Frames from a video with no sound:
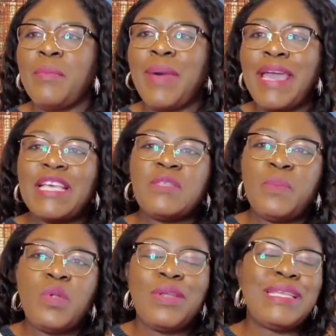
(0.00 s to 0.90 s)
by
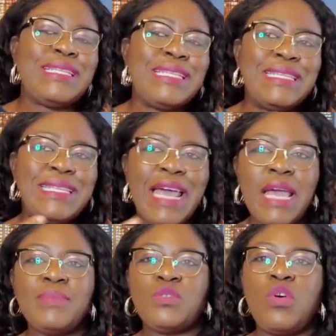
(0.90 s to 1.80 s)
exploring the
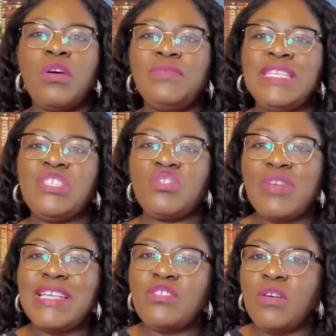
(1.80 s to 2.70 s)
depths of the
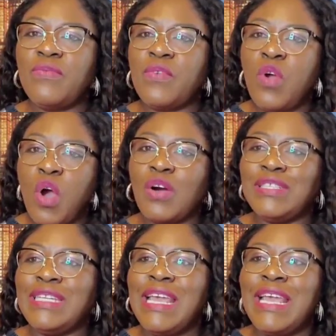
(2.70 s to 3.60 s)
strength of
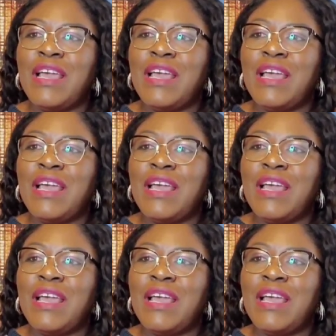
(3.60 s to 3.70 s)
God,